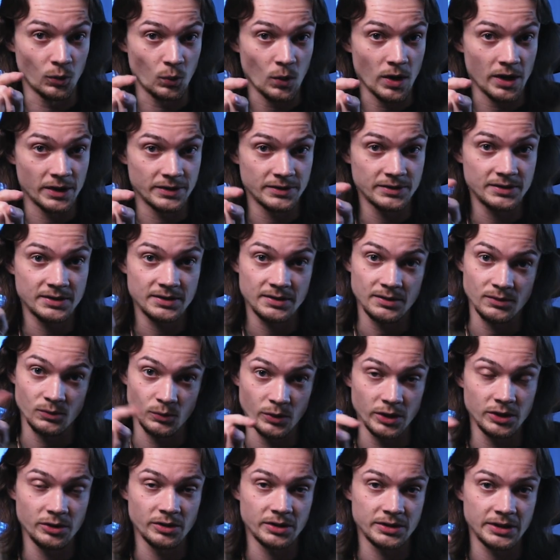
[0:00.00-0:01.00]
once,
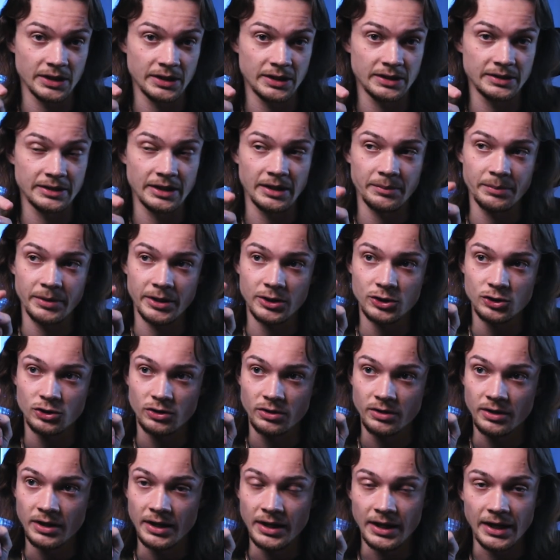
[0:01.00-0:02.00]
when you're taking that
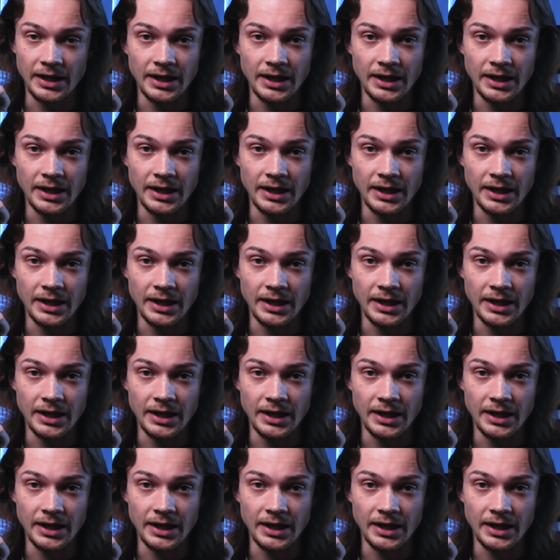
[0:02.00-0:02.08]
picture,